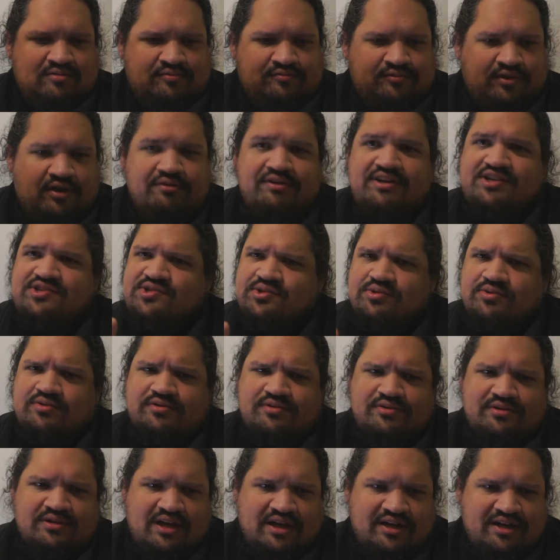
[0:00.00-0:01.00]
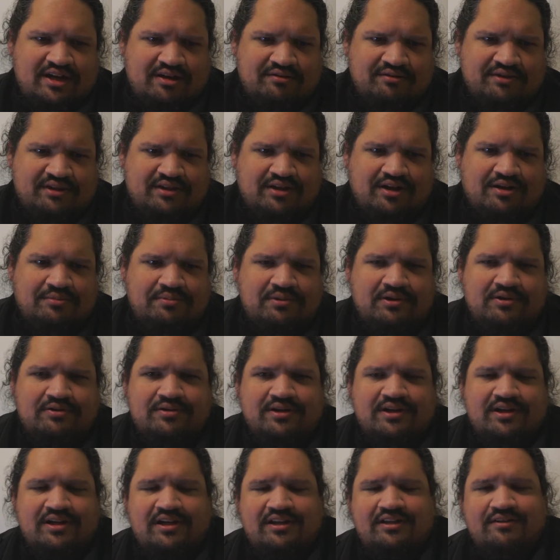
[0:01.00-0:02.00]
very soon, I haven't
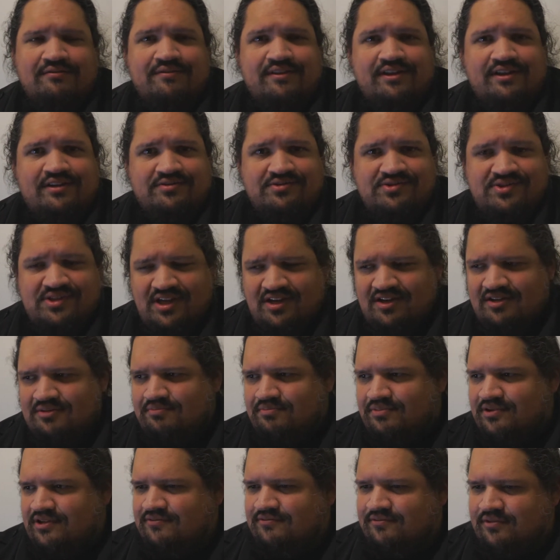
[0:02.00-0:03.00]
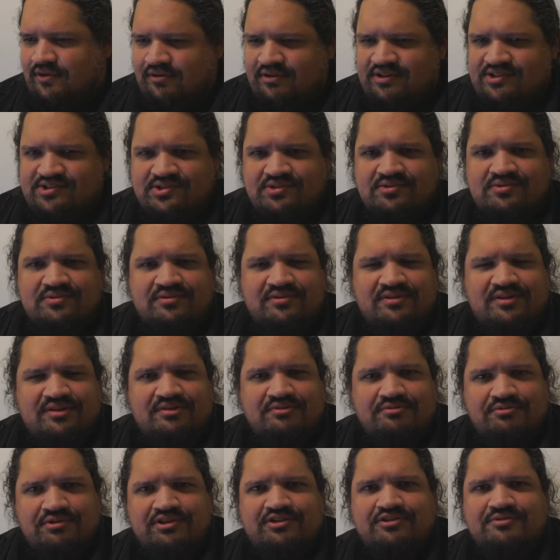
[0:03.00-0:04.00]
uploaded any videos yet, but very soon
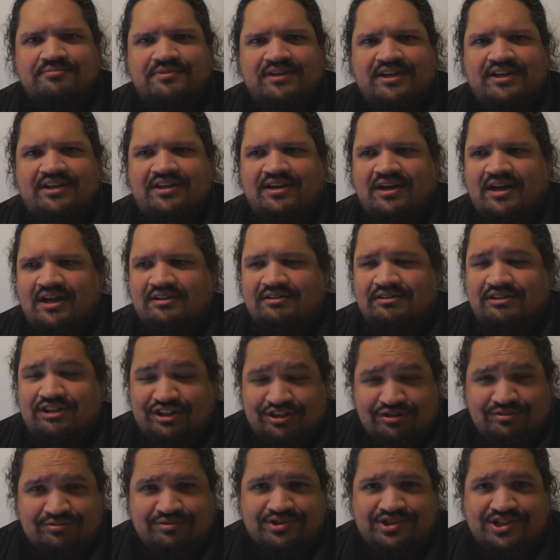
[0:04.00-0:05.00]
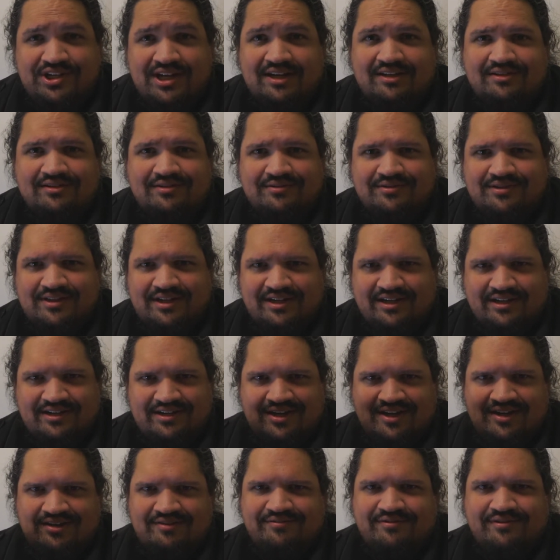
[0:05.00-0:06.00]
there will be a new channel that I
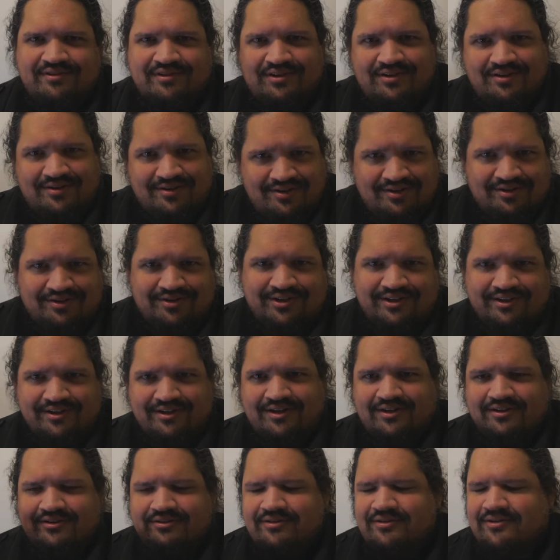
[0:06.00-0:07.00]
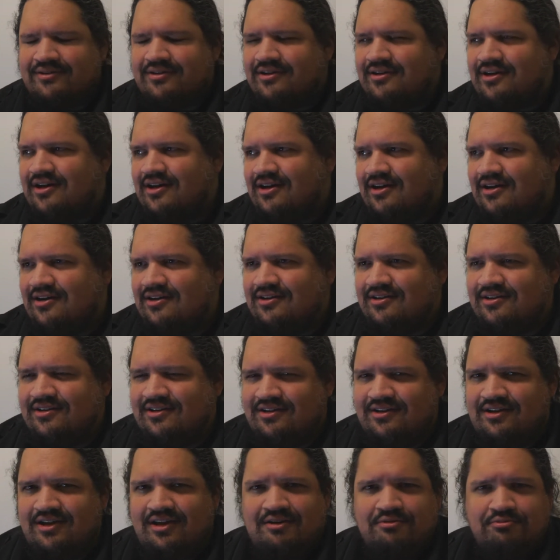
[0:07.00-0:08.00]
have going on.
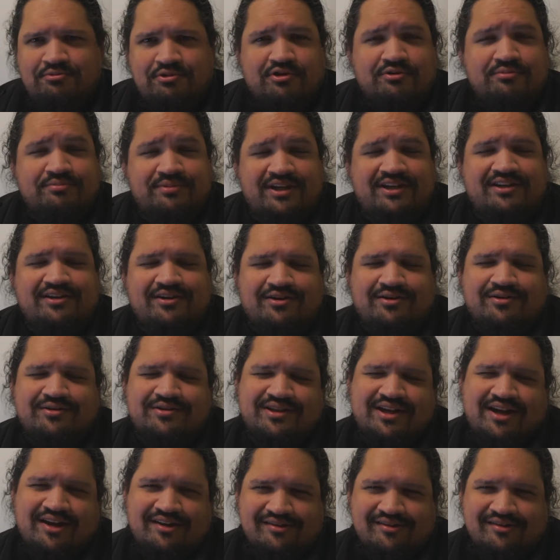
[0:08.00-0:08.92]
It will be called